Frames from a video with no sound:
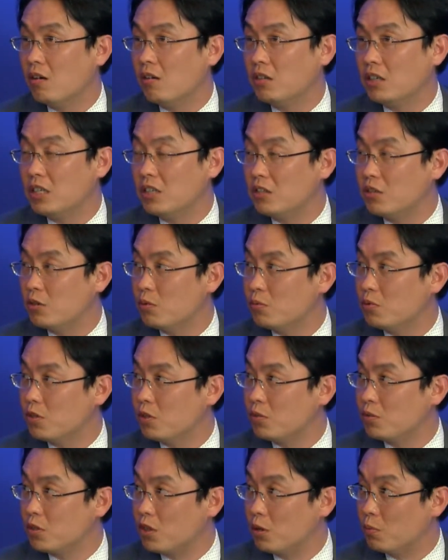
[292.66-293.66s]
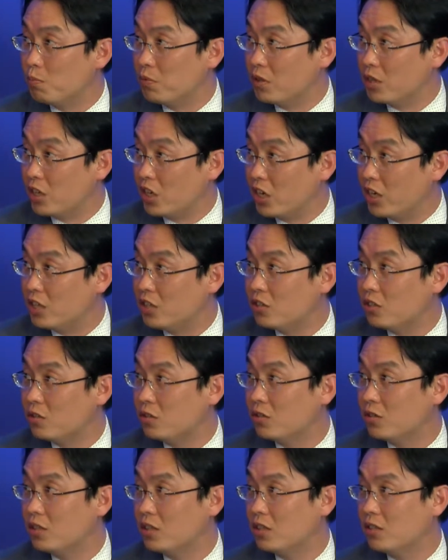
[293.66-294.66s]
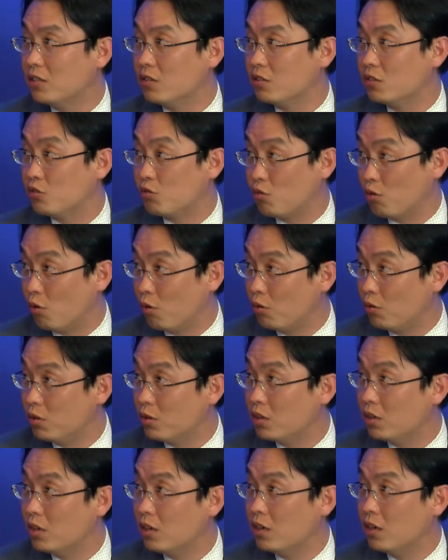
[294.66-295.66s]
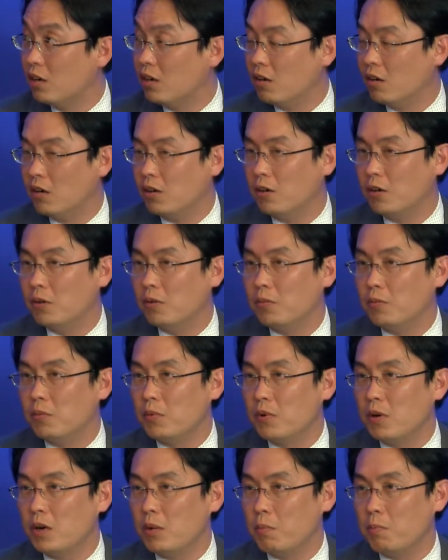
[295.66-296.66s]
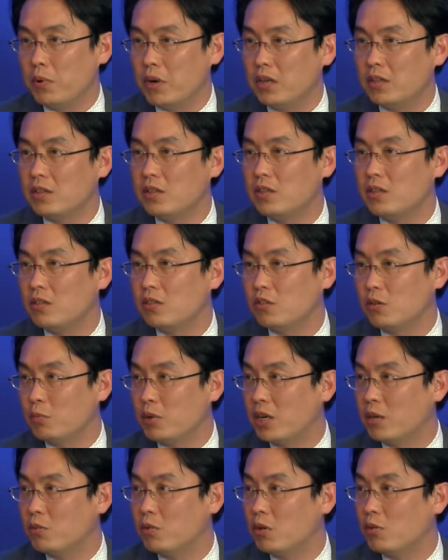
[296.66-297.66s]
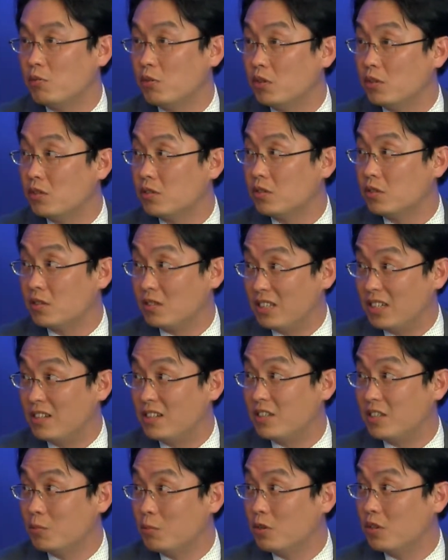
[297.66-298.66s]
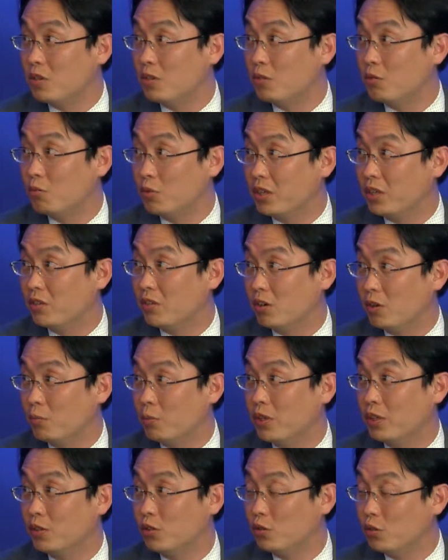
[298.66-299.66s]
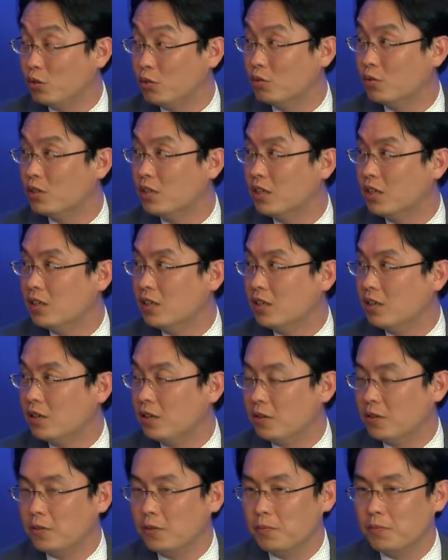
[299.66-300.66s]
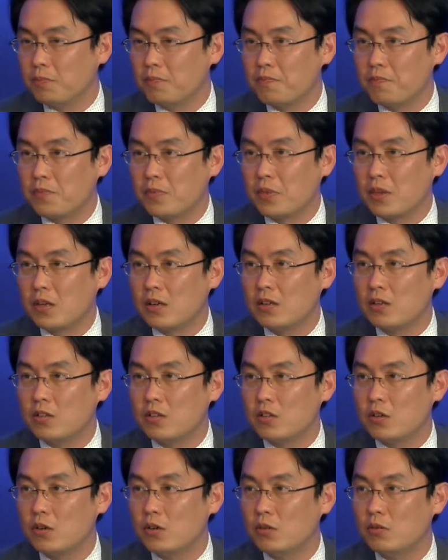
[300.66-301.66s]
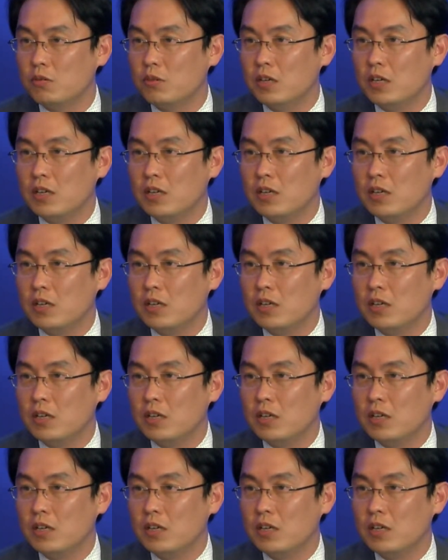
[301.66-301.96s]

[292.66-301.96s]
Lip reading: in terms of complication and stroke, but the survival was still similar with HeartMate-2. So